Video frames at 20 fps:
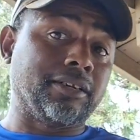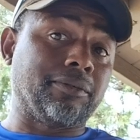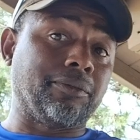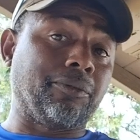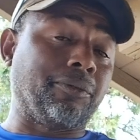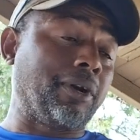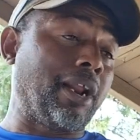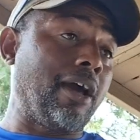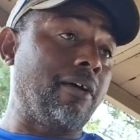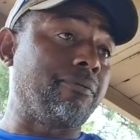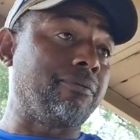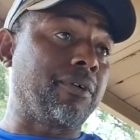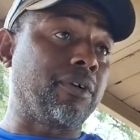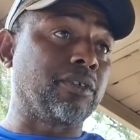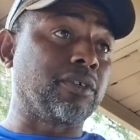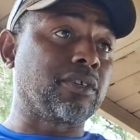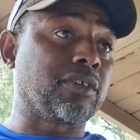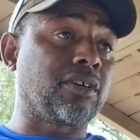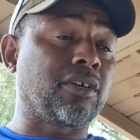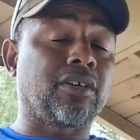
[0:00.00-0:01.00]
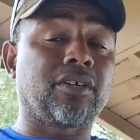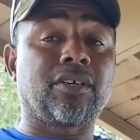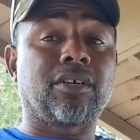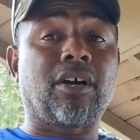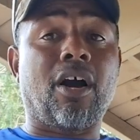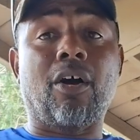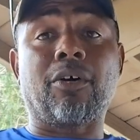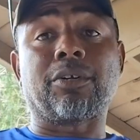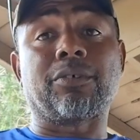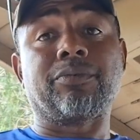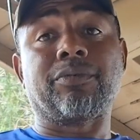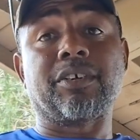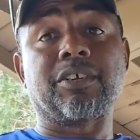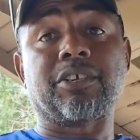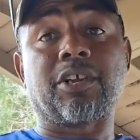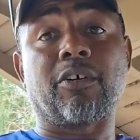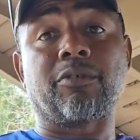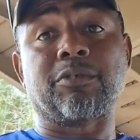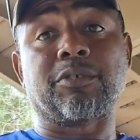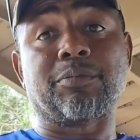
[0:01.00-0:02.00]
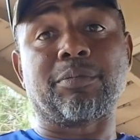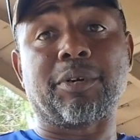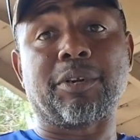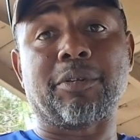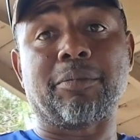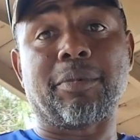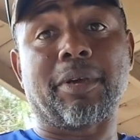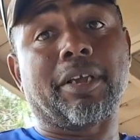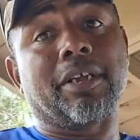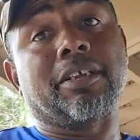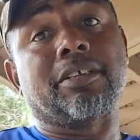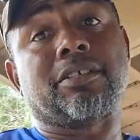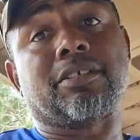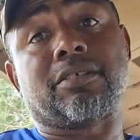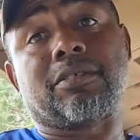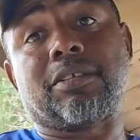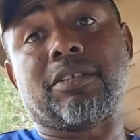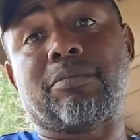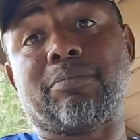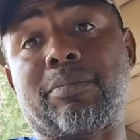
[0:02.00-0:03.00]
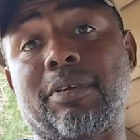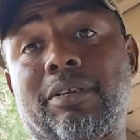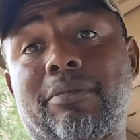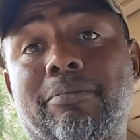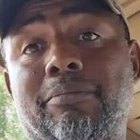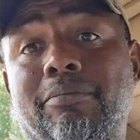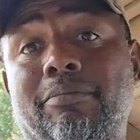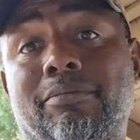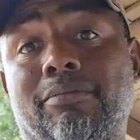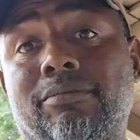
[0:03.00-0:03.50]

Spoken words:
When I first caught a fish off a spinnerbait, it's been